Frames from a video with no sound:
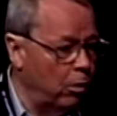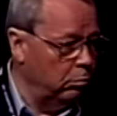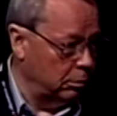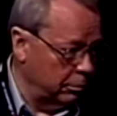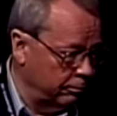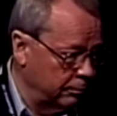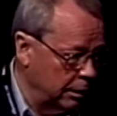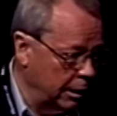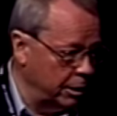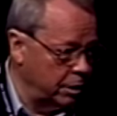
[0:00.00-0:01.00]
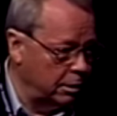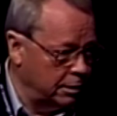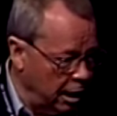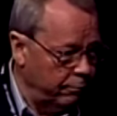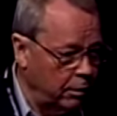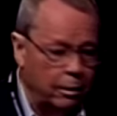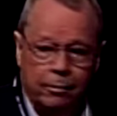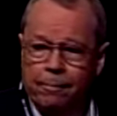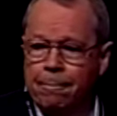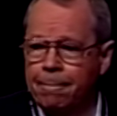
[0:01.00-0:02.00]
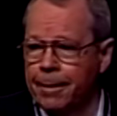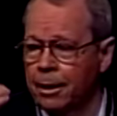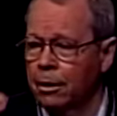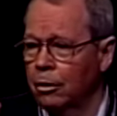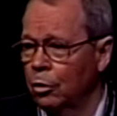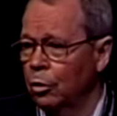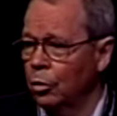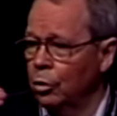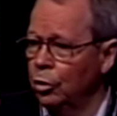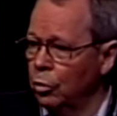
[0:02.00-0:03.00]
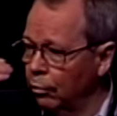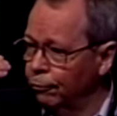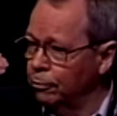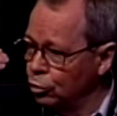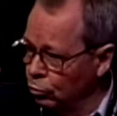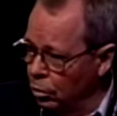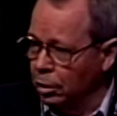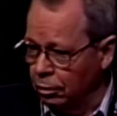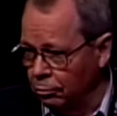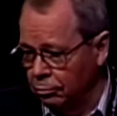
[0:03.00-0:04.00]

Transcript: phoned, and he said, David, you're from Toronto.